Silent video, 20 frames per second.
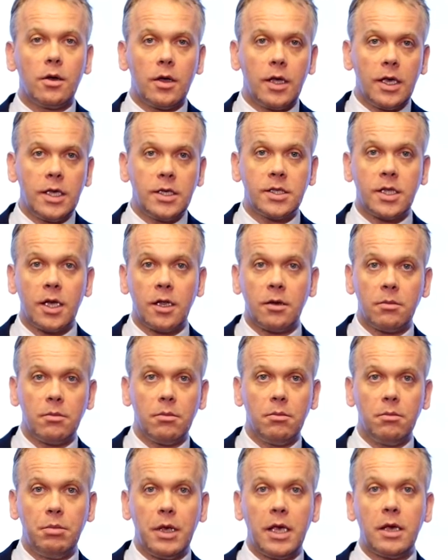is then
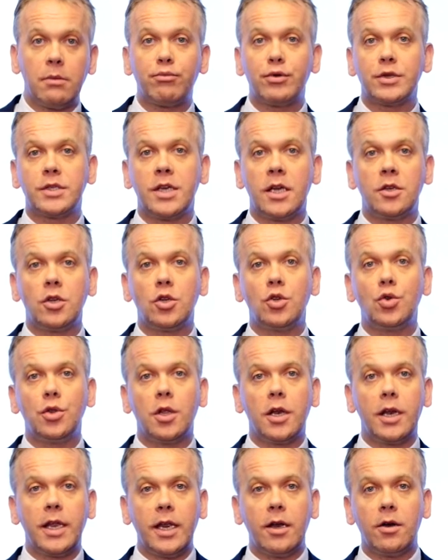being presented to
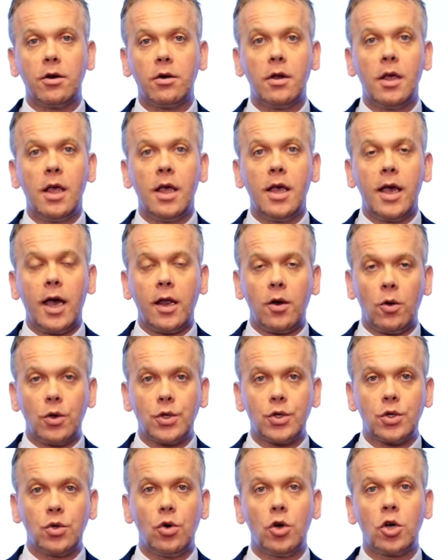the leader, and
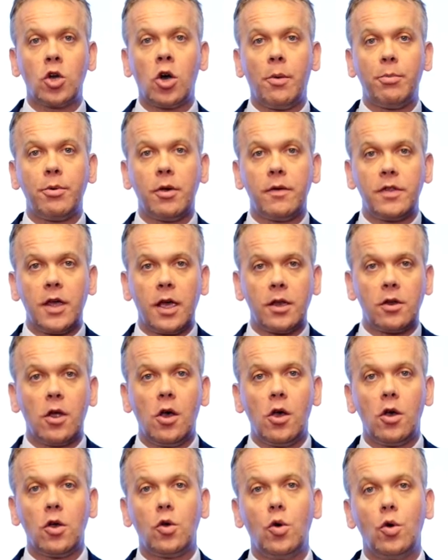also a copy of that
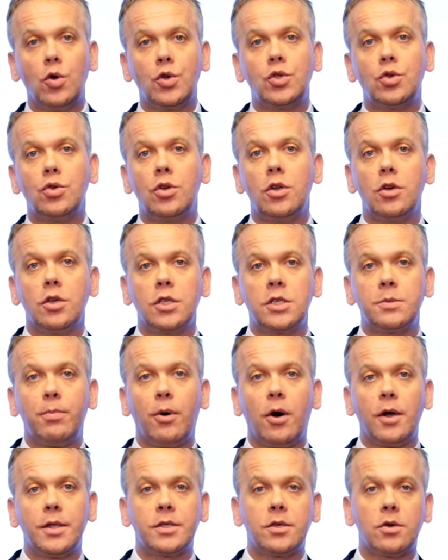goes to the
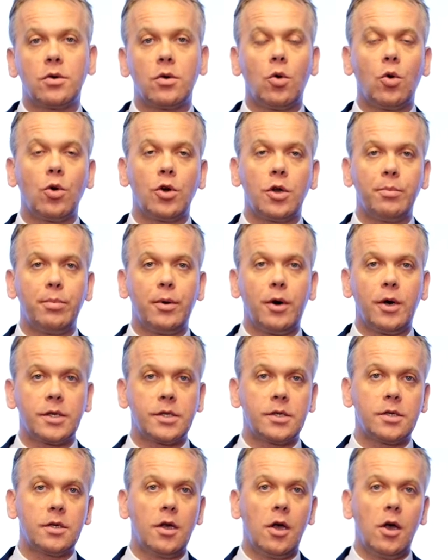sponsor or the
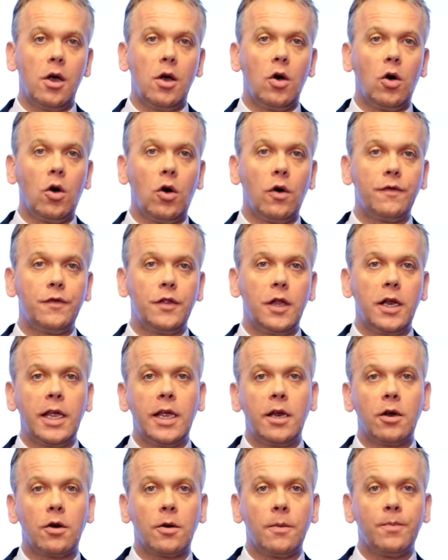boss of the
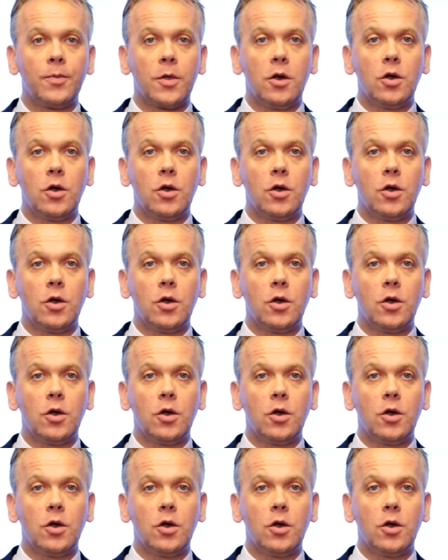leader,